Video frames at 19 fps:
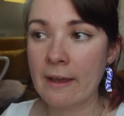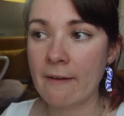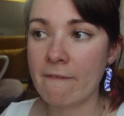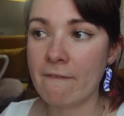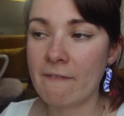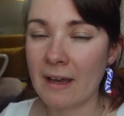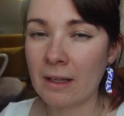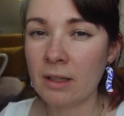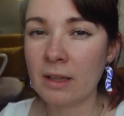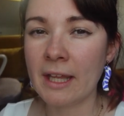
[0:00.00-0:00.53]

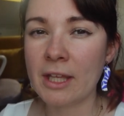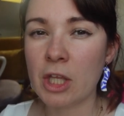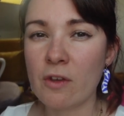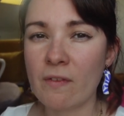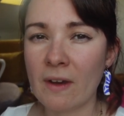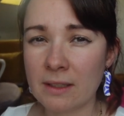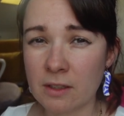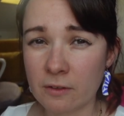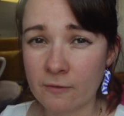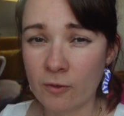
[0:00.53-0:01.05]
felt like you've
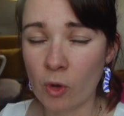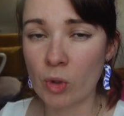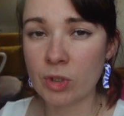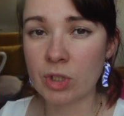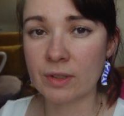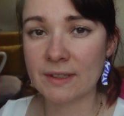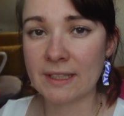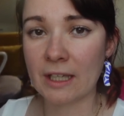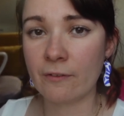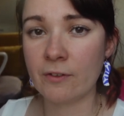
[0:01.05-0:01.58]
had to force
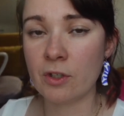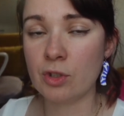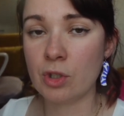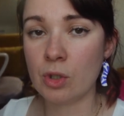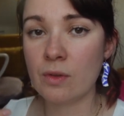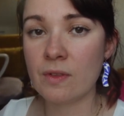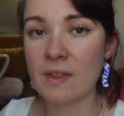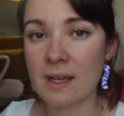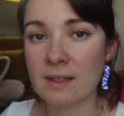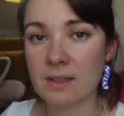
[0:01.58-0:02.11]
yourself to
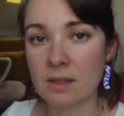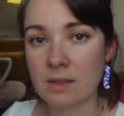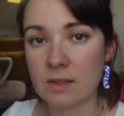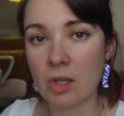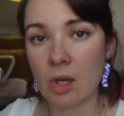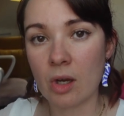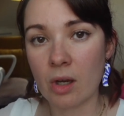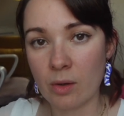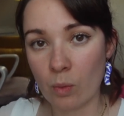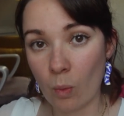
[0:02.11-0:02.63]
do things a
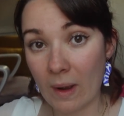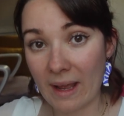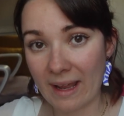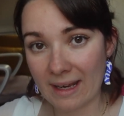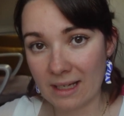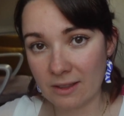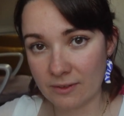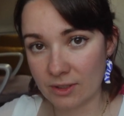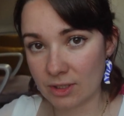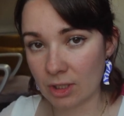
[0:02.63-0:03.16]
certain
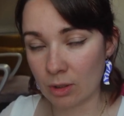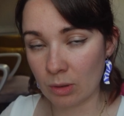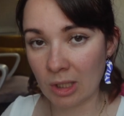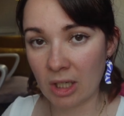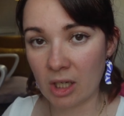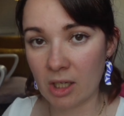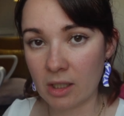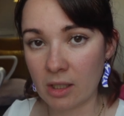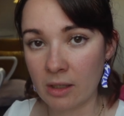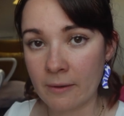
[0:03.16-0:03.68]
way for so
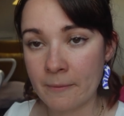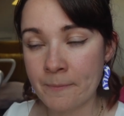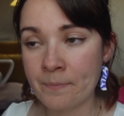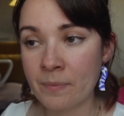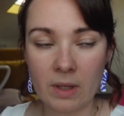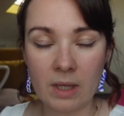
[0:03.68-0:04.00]
long.